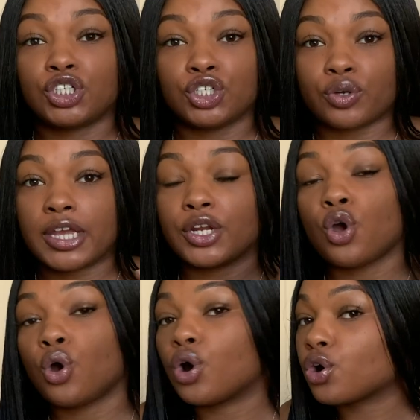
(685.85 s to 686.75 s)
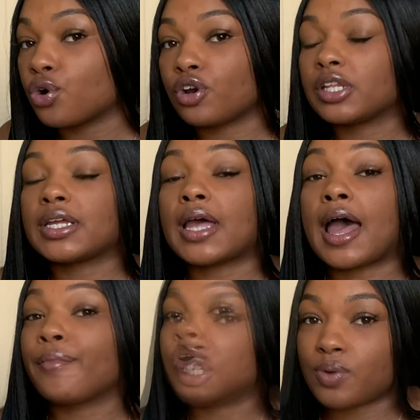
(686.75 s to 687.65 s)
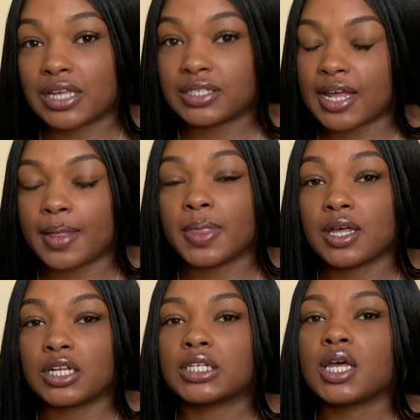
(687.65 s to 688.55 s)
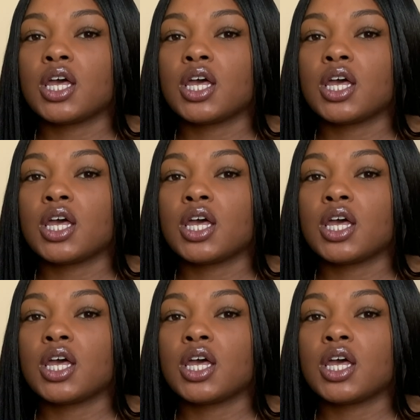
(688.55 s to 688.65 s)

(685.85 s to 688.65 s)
straight or curly. I moisturize twice a day because